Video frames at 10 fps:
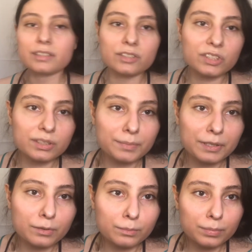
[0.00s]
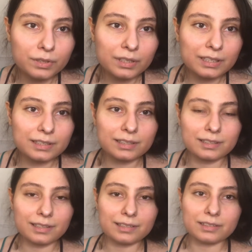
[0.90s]
it's just my notebook because
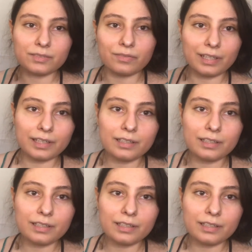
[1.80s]
it's flying